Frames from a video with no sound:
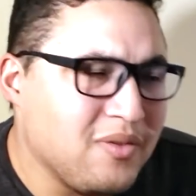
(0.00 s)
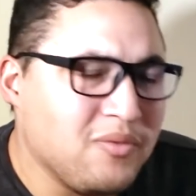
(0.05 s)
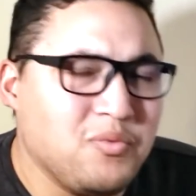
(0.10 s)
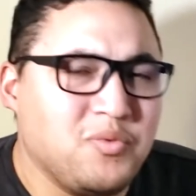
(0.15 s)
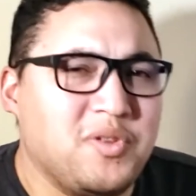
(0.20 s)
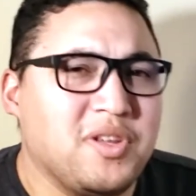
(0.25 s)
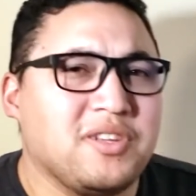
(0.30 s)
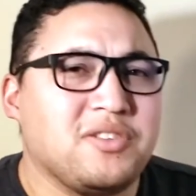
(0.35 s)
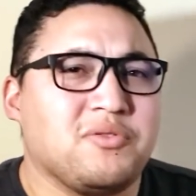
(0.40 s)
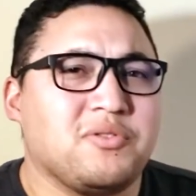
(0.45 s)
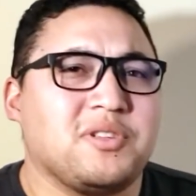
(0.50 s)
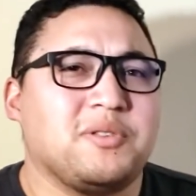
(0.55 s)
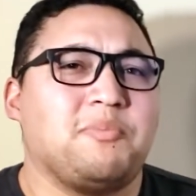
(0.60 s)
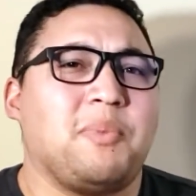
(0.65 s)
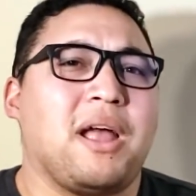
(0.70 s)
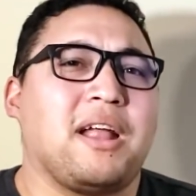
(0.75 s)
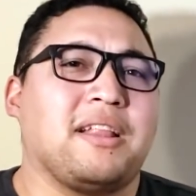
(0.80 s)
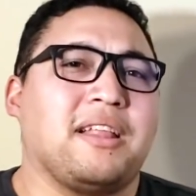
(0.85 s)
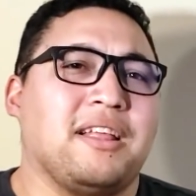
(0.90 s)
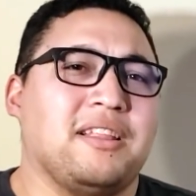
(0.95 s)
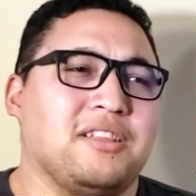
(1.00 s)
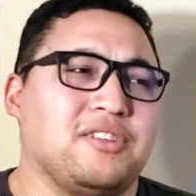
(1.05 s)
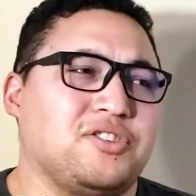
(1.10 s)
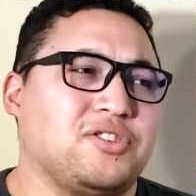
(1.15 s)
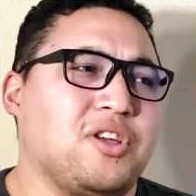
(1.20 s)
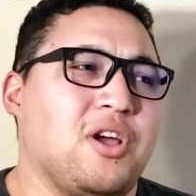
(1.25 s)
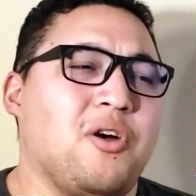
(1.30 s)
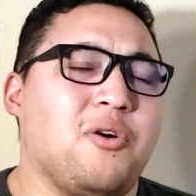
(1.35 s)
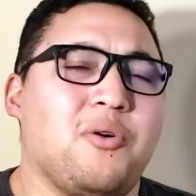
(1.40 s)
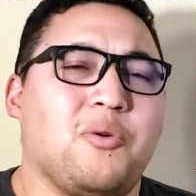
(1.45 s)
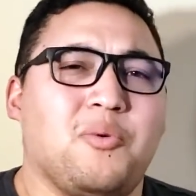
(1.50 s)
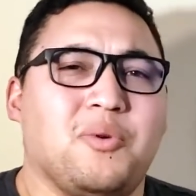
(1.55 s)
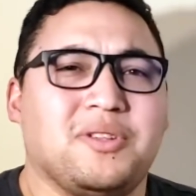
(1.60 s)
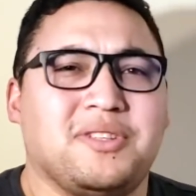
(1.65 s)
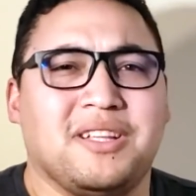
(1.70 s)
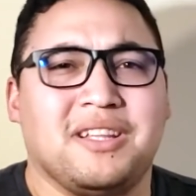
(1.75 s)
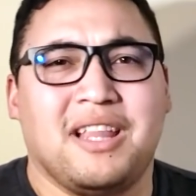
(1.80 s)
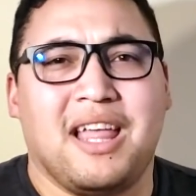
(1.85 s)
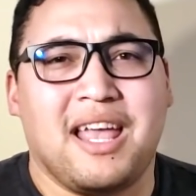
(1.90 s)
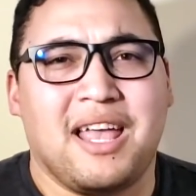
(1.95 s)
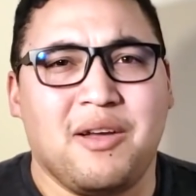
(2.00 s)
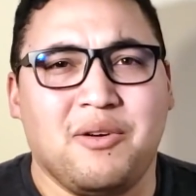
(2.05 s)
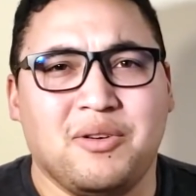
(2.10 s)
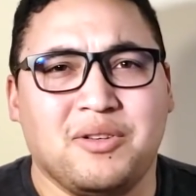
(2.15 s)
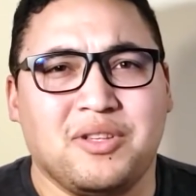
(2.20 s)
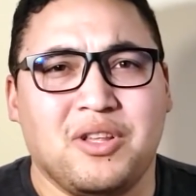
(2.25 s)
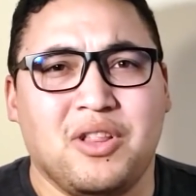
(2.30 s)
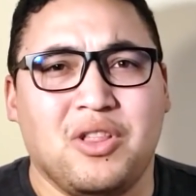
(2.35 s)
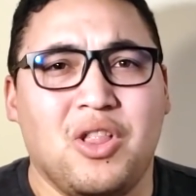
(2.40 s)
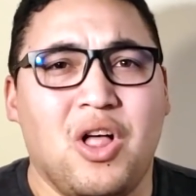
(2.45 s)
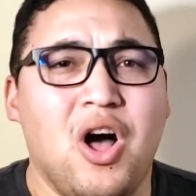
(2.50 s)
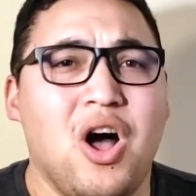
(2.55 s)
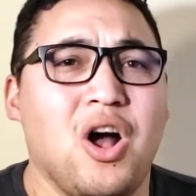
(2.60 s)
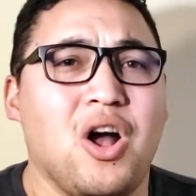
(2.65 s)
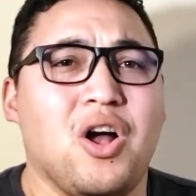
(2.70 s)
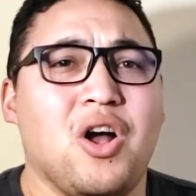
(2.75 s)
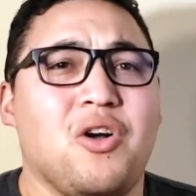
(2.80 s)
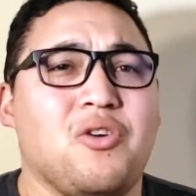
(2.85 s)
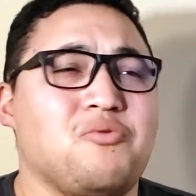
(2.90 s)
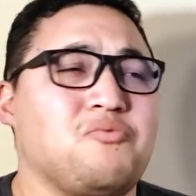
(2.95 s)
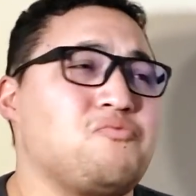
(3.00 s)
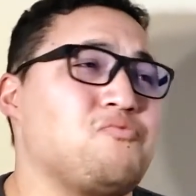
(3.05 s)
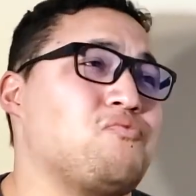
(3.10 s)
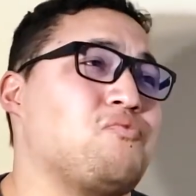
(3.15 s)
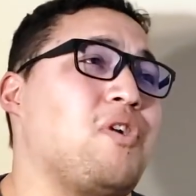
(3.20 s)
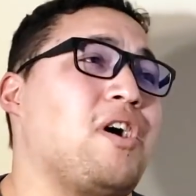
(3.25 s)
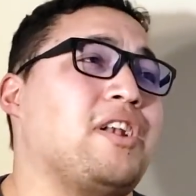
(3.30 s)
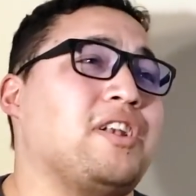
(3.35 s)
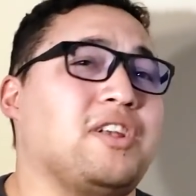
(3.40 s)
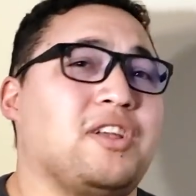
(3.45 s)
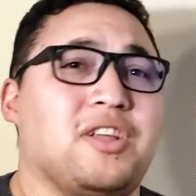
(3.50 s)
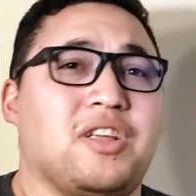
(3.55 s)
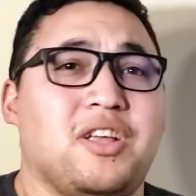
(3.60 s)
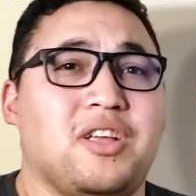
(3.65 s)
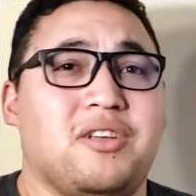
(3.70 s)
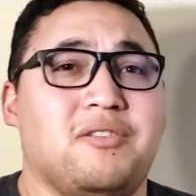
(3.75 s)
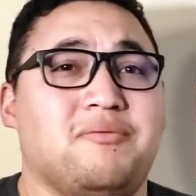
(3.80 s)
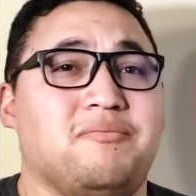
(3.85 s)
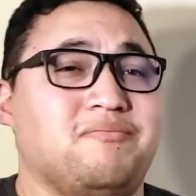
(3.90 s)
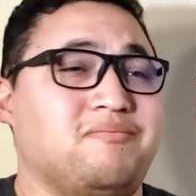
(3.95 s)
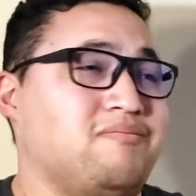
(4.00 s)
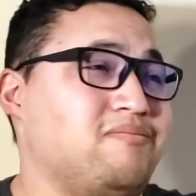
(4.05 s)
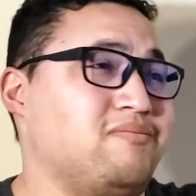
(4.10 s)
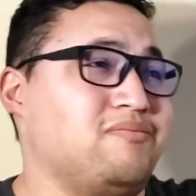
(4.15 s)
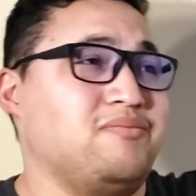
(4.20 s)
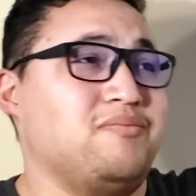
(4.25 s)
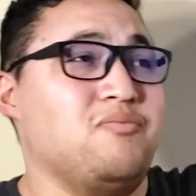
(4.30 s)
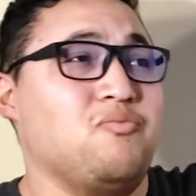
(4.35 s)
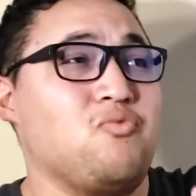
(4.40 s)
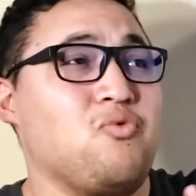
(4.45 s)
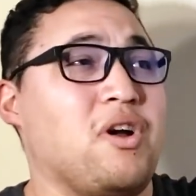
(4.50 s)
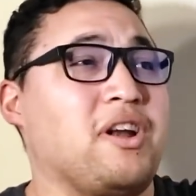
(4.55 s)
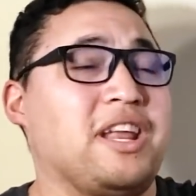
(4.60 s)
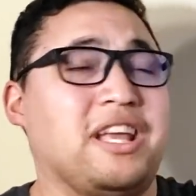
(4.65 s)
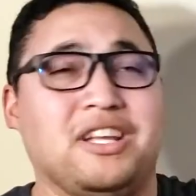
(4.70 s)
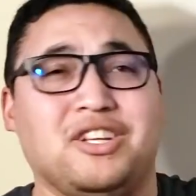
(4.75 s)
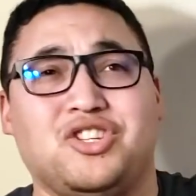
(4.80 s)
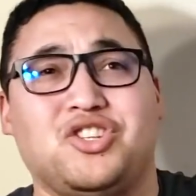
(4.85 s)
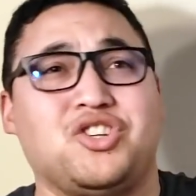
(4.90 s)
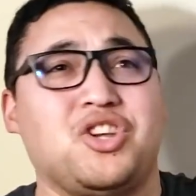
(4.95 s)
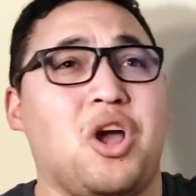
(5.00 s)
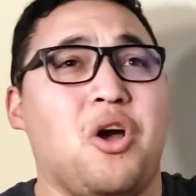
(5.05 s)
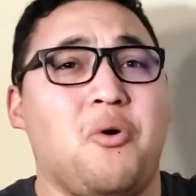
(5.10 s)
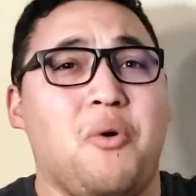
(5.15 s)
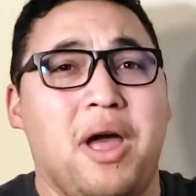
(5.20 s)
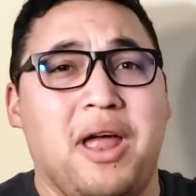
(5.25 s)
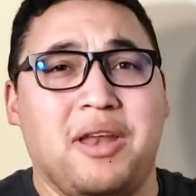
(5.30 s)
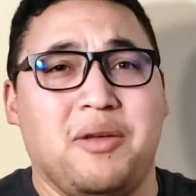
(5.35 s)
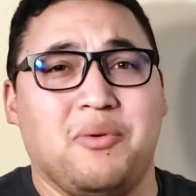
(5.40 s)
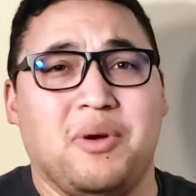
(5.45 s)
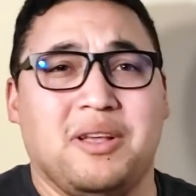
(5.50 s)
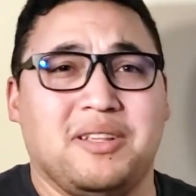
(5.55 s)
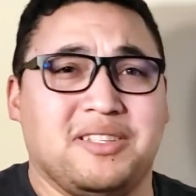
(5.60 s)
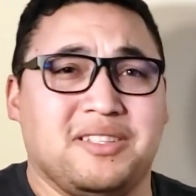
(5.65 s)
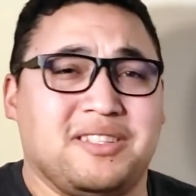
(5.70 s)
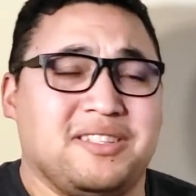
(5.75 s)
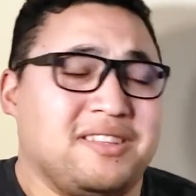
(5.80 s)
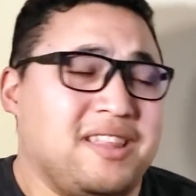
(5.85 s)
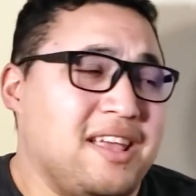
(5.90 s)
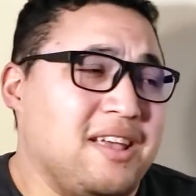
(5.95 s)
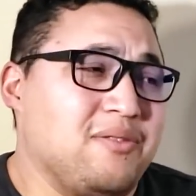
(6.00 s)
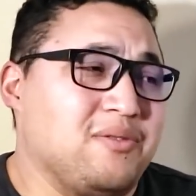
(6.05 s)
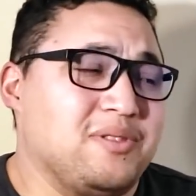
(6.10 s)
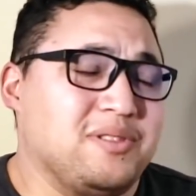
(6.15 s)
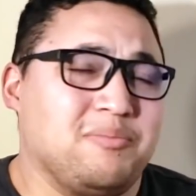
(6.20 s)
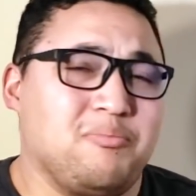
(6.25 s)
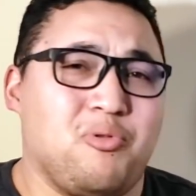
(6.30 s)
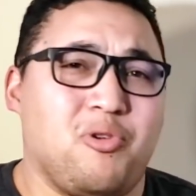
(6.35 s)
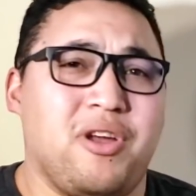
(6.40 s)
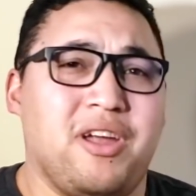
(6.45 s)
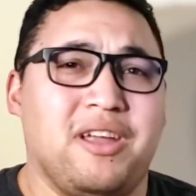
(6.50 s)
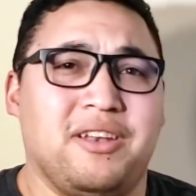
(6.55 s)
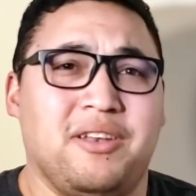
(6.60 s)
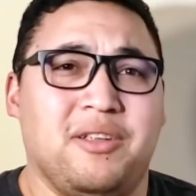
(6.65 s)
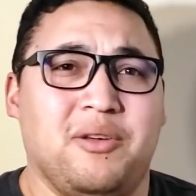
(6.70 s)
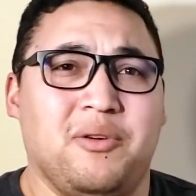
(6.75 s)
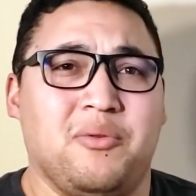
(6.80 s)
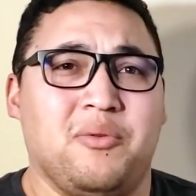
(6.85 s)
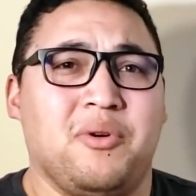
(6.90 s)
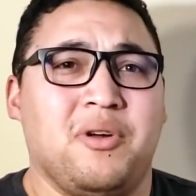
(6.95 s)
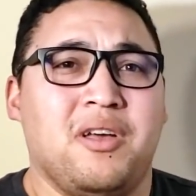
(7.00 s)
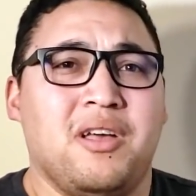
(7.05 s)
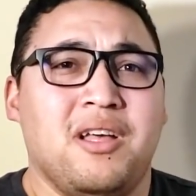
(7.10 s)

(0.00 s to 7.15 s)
disrespecting the show, it wasn't like it was a long running show anyways. This thing was brand new.